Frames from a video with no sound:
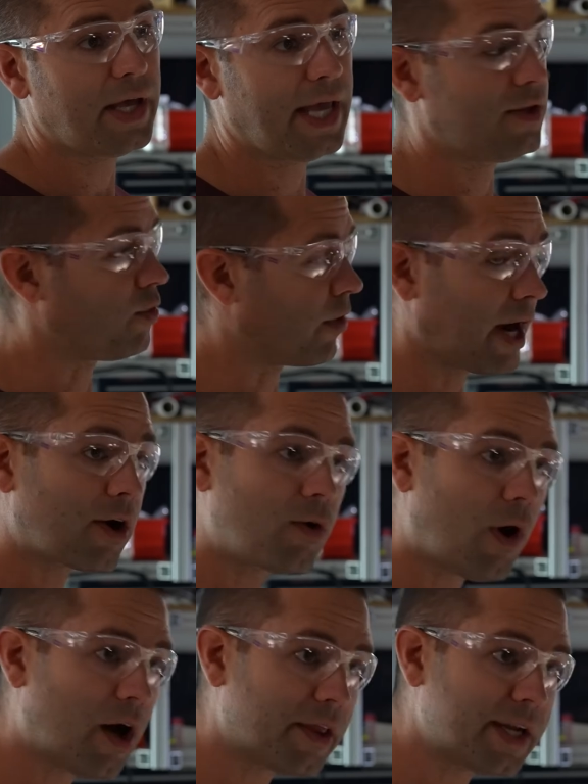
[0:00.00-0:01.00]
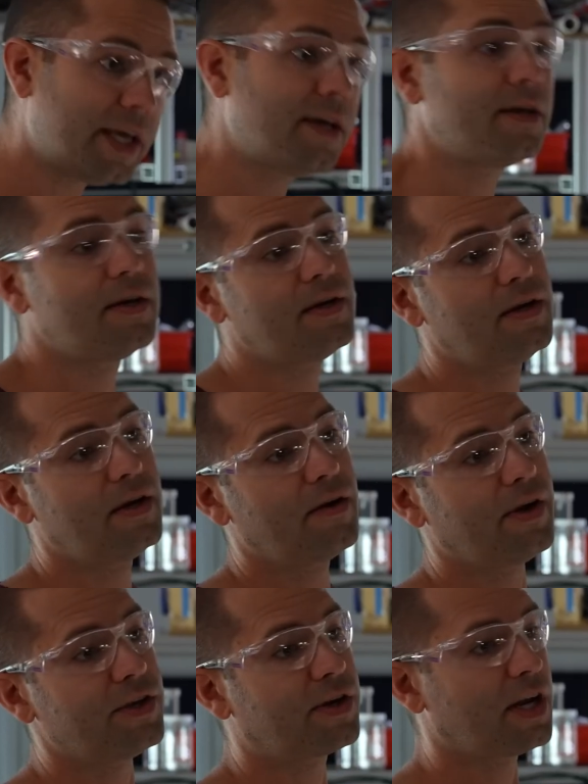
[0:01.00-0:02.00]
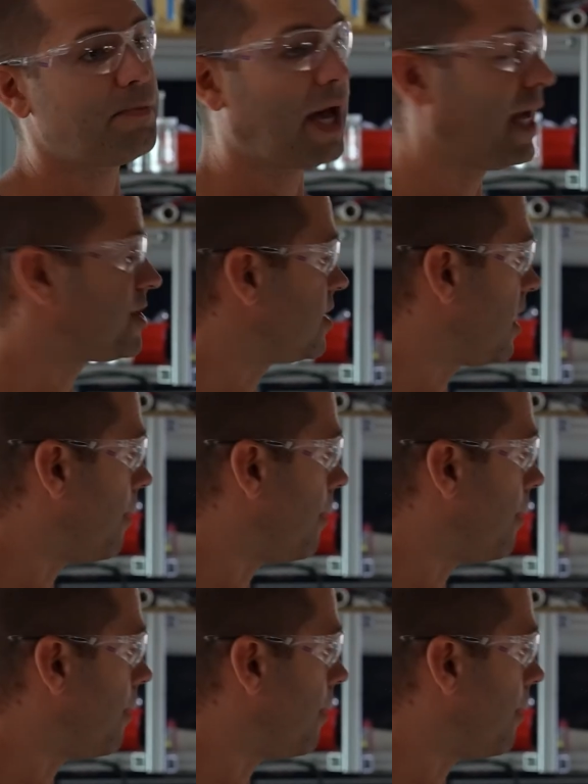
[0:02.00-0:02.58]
Indoor air quality, or you can imagine